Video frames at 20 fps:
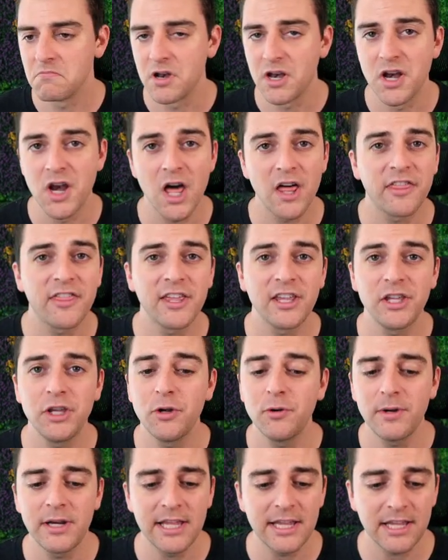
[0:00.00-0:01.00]
Nothing
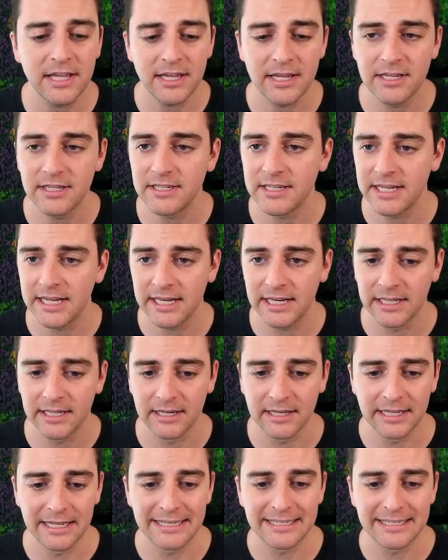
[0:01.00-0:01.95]
unique is needed.